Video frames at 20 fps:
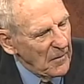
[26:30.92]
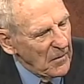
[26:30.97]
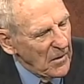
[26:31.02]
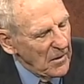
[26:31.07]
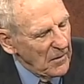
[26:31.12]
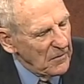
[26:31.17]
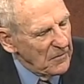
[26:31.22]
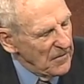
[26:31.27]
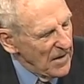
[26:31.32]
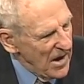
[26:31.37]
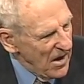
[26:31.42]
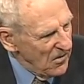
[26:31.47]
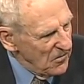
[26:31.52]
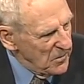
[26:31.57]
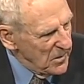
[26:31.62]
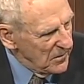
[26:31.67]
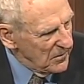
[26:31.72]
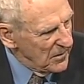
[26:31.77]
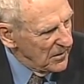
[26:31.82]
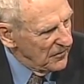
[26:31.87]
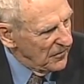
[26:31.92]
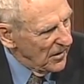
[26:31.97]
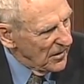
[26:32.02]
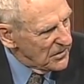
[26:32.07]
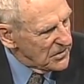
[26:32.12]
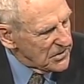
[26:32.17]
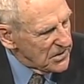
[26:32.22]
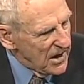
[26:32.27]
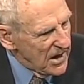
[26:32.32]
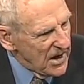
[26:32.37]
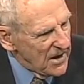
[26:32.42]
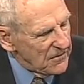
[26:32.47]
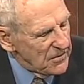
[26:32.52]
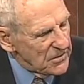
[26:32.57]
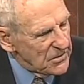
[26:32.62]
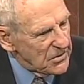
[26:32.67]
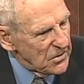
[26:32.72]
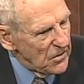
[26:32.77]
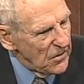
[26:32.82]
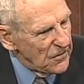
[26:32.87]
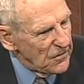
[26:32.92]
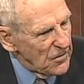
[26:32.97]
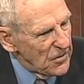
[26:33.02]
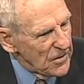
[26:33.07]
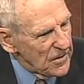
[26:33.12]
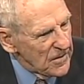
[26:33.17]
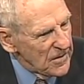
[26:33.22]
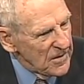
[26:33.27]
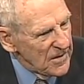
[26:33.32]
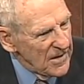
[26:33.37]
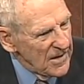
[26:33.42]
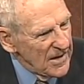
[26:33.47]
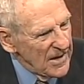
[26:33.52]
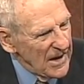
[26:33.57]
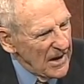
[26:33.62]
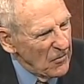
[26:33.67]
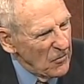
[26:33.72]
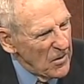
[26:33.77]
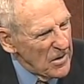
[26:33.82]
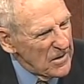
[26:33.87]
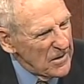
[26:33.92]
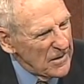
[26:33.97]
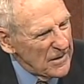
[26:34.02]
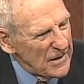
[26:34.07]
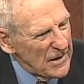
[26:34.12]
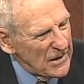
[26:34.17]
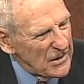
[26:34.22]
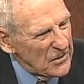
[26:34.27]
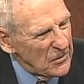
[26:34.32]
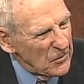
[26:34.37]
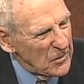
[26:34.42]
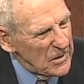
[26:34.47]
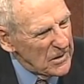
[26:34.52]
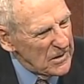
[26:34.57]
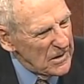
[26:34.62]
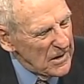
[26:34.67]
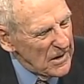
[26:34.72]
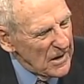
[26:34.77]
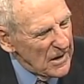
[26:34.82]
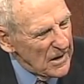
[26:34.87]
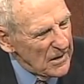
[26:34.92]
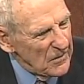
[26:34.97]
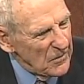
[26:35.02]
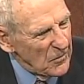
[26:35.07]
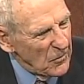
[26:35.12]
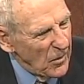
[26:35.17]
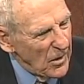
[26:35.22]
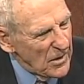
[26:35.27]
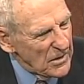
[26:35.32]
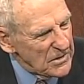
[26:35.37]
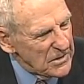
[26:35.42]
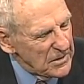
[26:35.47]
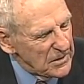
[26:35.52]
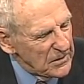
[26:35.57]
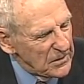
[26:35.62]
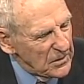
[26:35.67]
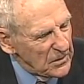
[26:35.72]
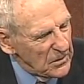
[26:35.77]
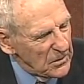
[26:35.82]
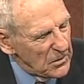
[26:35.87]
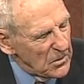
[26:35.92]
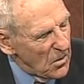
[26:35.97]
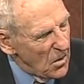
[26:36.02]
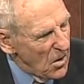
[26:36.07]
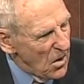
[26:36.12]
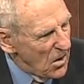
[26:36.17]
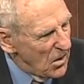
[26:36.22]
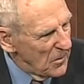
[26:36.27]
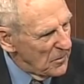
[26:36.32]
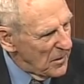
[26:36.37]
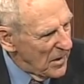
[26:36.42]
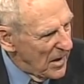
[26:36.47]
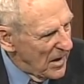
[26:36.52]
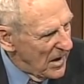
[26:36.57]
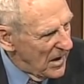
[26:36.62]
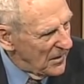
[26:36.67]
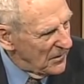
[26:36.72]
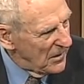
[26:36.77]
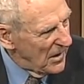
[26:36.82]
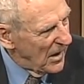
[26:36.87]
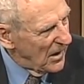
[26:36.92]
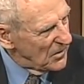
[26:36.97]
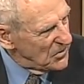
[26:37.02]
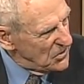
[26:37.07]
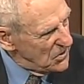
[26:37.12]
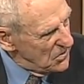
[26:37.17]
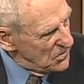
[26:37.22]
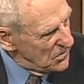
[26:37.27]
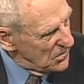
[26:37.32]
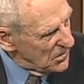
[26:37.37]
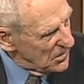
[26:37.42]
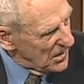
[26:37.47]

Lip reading: involvement of our staff and so forth. And one of the things that we did was to call upon our junior